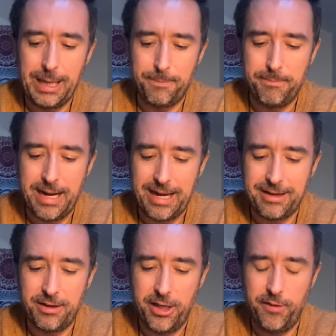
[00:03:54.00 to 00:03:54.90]

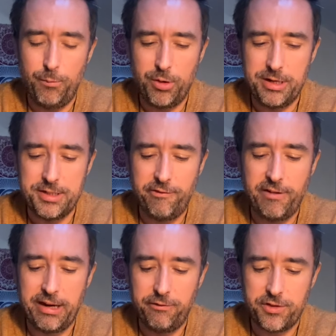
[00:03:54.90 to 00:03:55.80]
back and wanting to
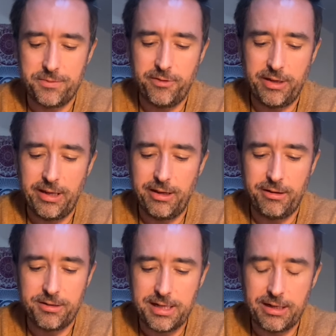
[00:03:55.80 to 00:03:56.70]
fight for something here,
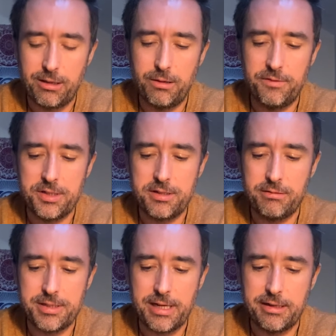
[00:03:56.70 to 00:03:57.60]
because that glove is still
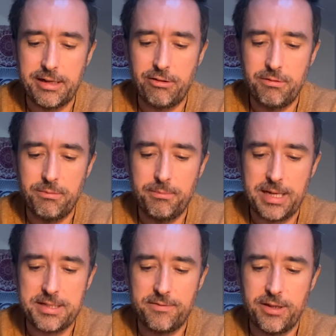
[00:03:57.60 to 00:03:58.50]
standing out
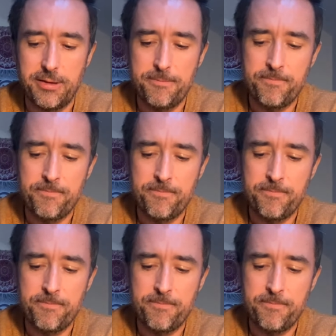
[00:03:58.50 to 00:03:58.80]
massively.